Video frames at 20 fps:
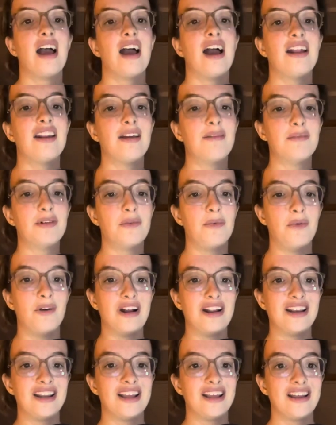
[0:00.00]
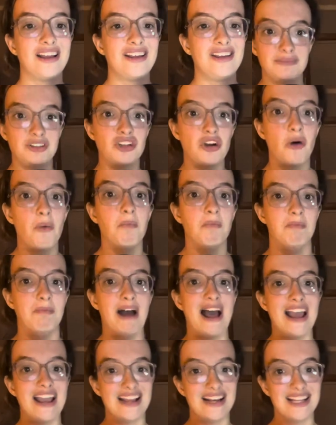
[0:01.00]
Number one, you don't
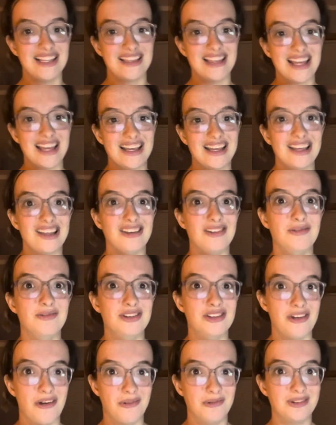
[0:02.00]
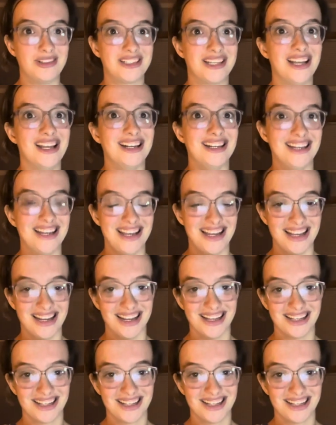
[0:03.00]
buy anything you don't need.